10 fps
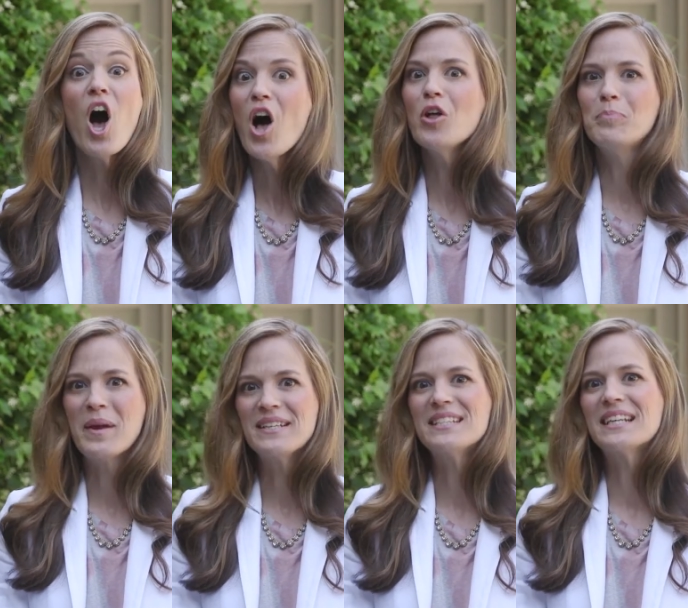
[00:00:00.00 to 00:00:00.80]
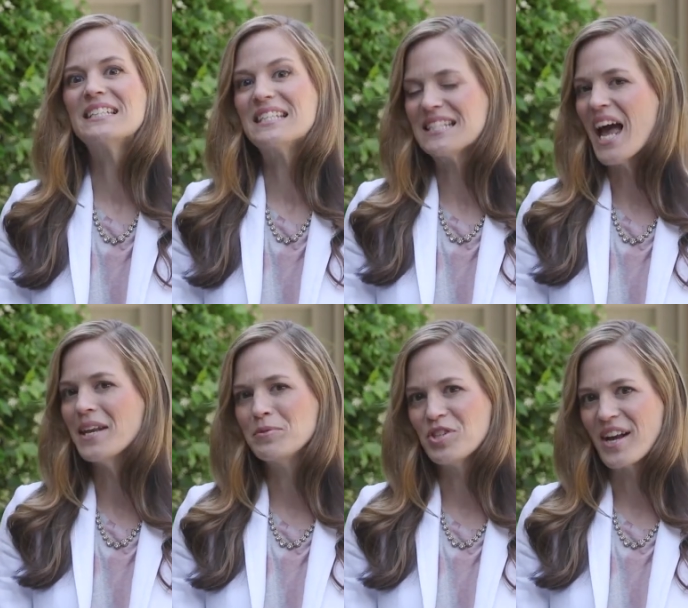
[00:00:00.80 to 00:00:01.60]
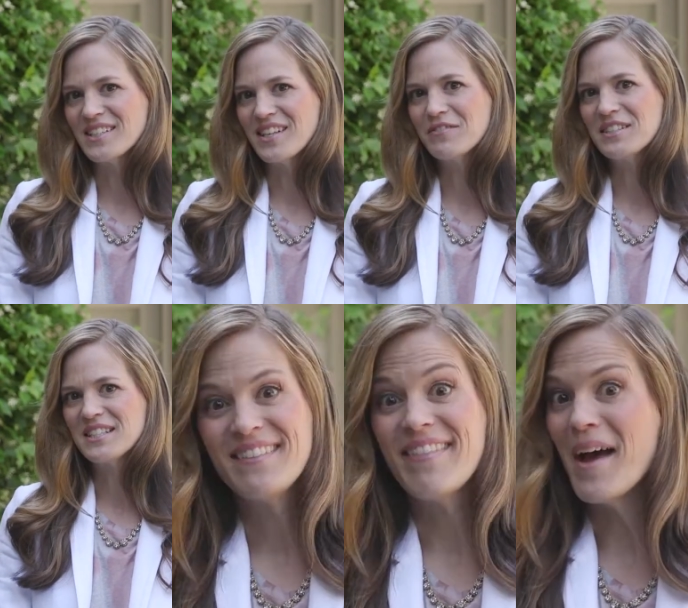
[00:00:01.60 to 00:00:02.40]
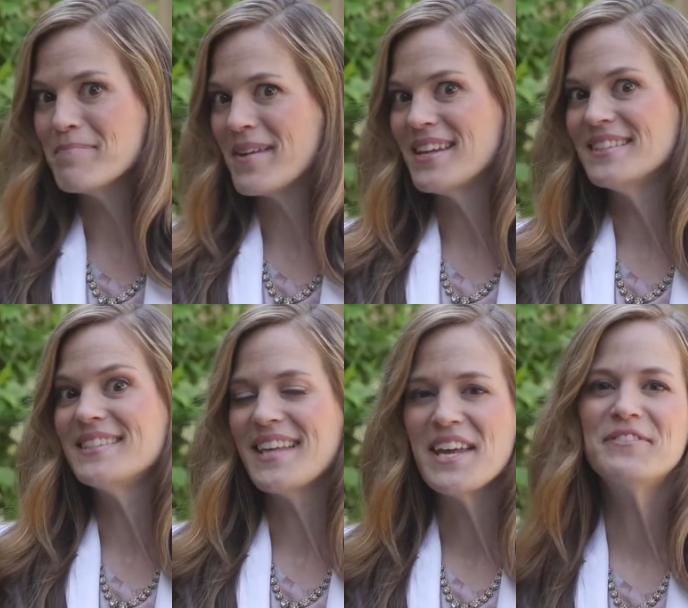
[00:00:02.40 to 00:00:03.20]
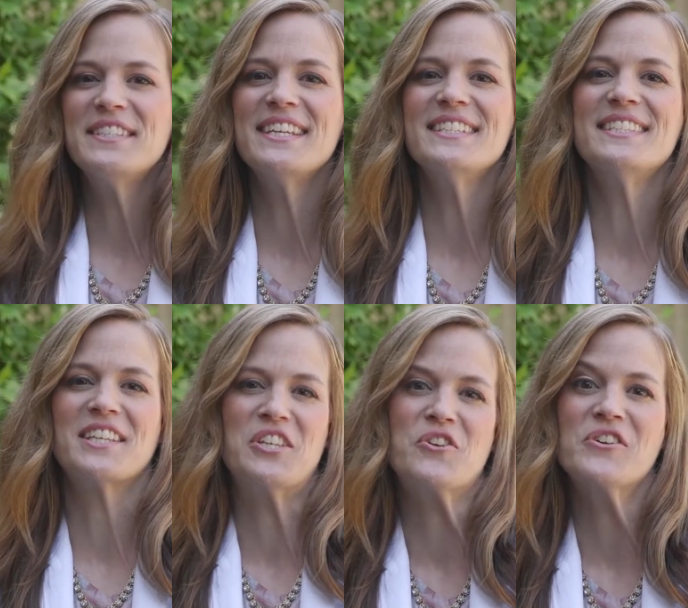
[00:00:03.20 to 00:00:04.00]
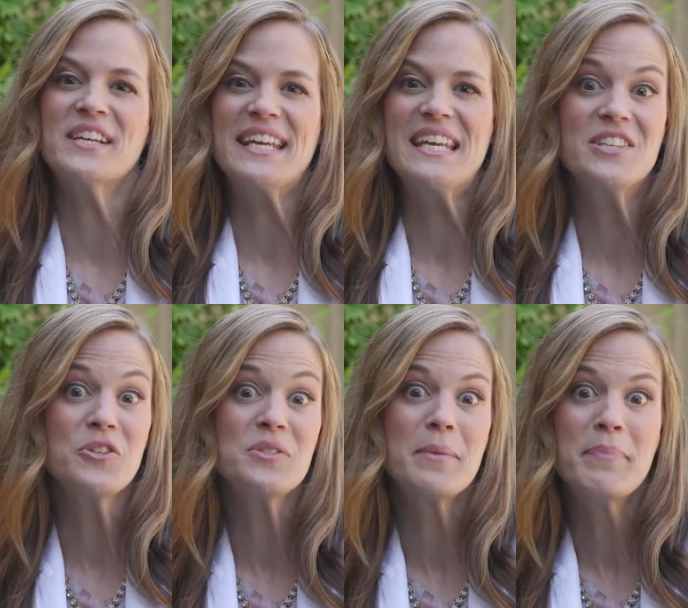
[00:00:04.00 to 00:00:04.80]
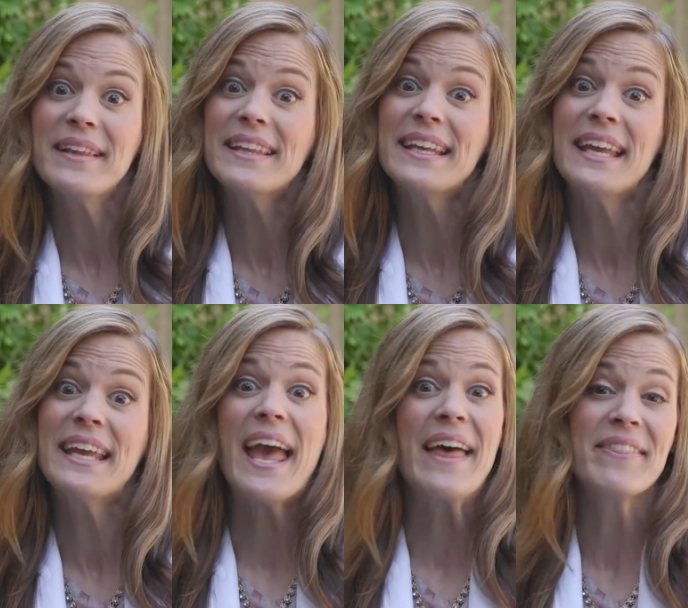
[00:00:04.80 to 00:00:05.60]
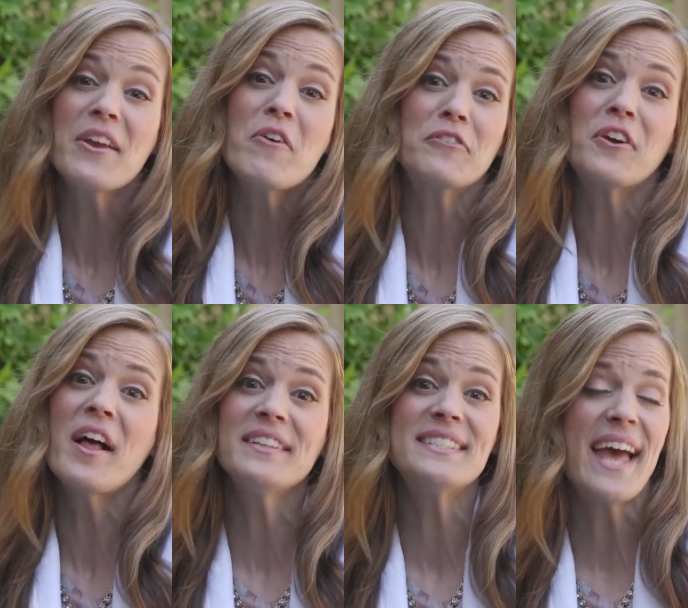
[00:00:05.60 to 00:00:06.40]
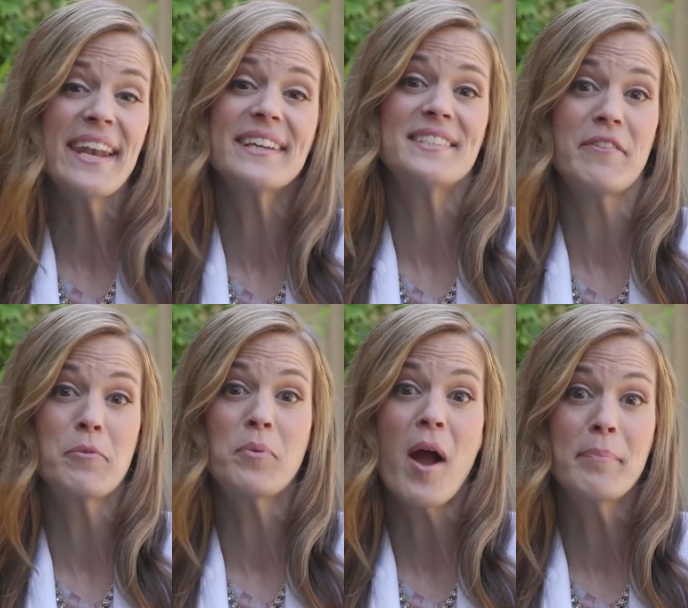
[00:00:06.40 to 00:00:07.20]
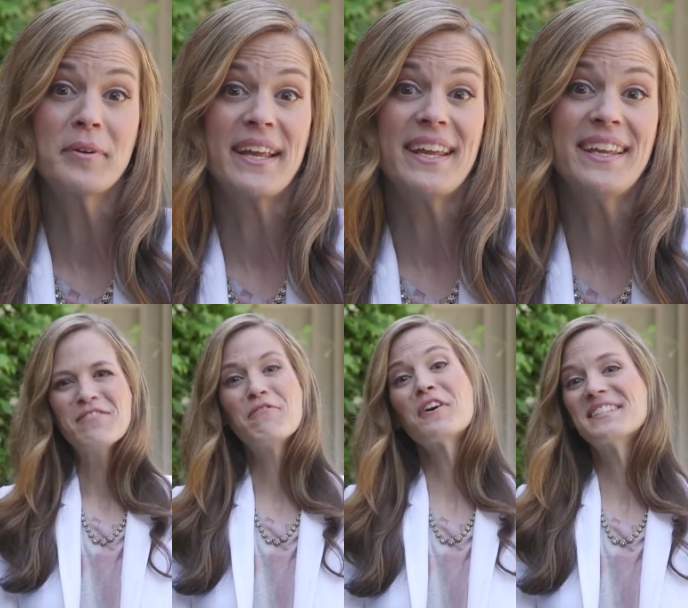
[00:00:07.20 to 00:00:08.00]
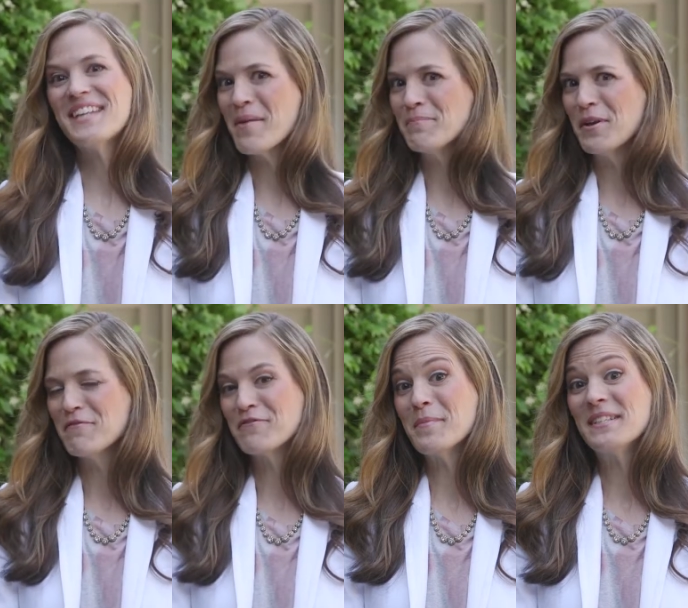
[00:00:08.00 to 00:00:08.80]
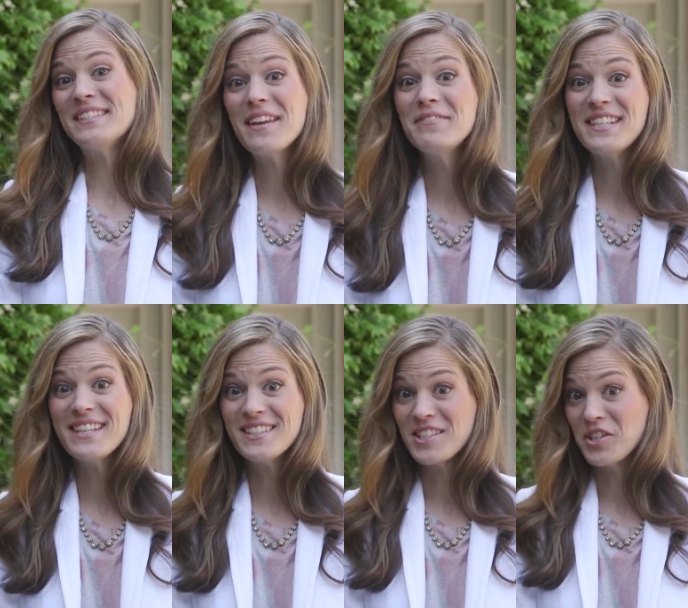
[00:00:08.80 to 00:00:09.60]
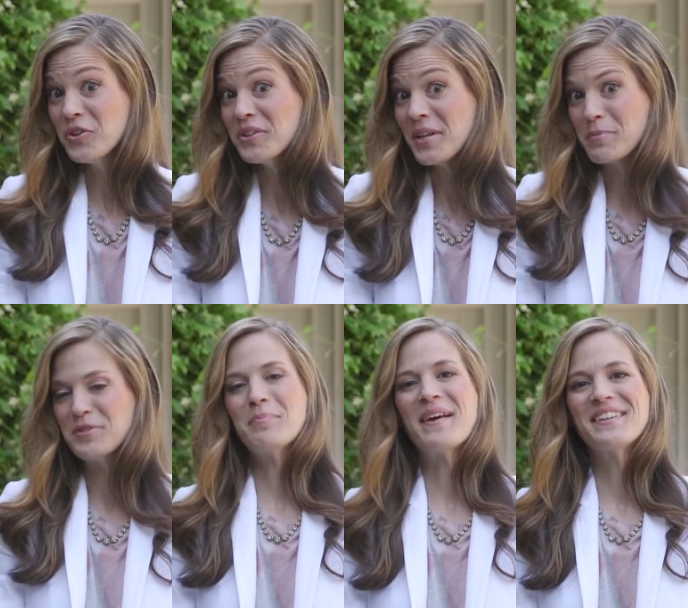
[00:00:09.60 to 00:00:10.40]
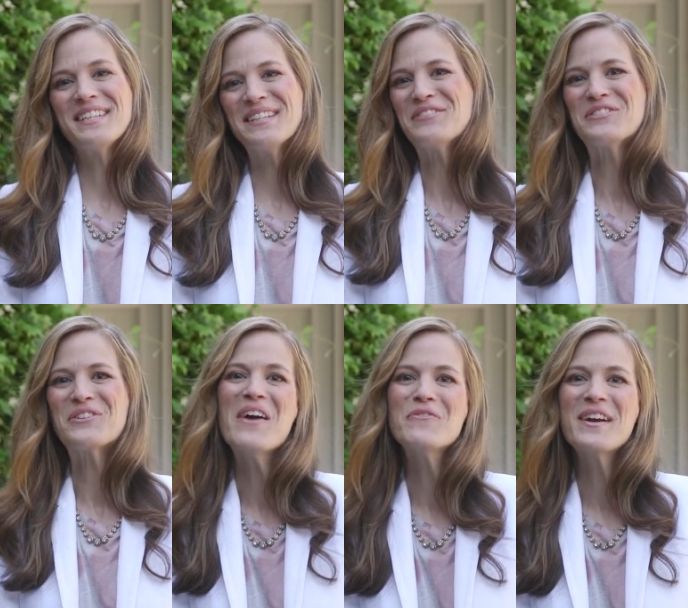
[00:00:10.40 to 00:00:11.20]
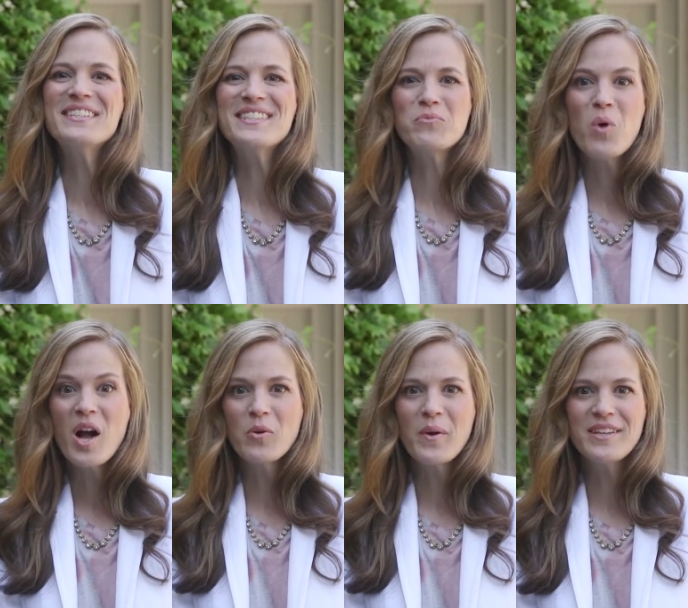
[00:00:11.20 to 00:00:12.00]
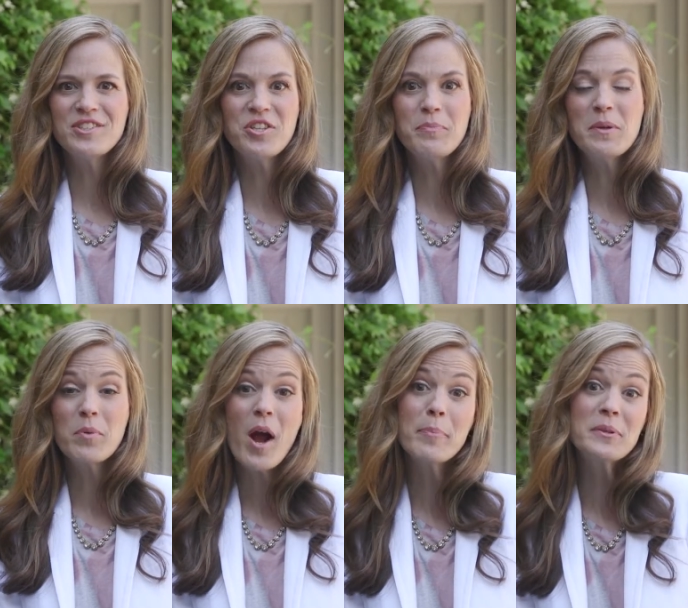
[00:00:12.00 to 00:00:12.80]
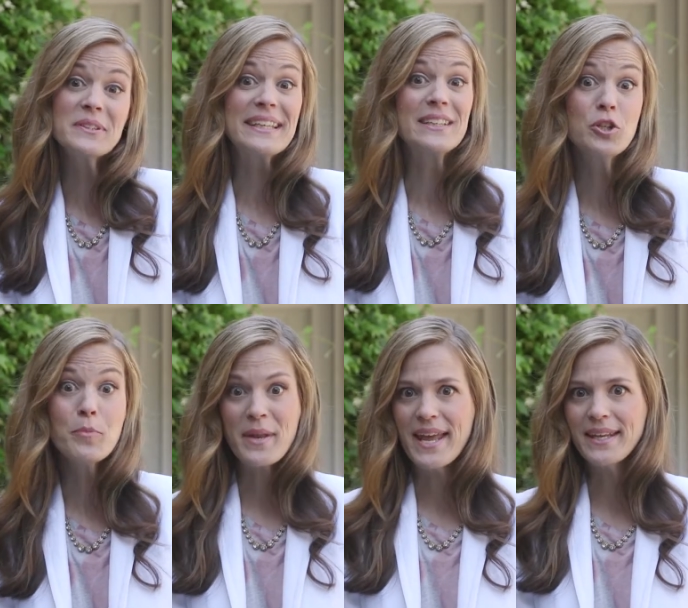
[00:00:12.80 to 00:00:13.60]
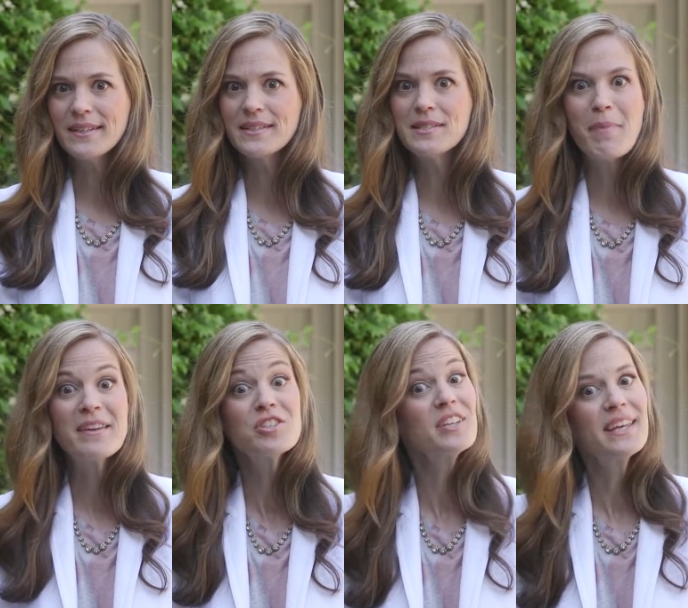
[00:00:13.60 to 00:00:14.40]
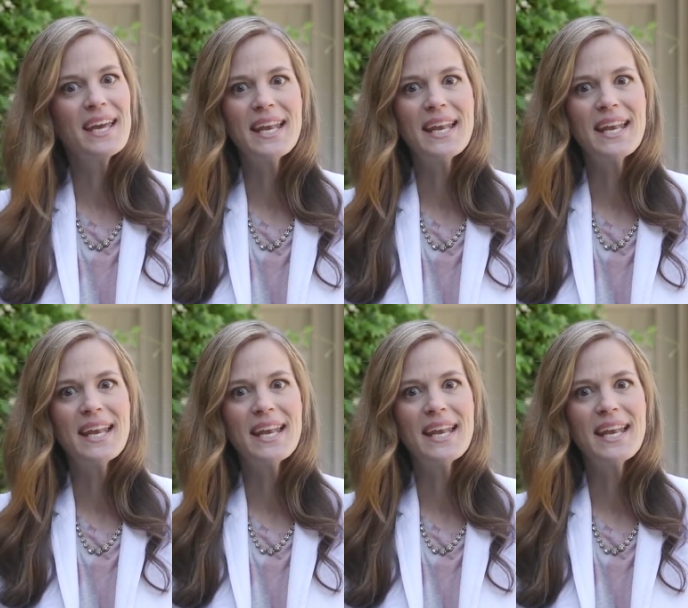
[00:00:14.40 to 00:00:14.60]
all basic design objectives. That means safety, security, usability, and the overall aesthetics of your property. For example, from a safety and security perspective, driveways and walkways should be properly illuminated, especially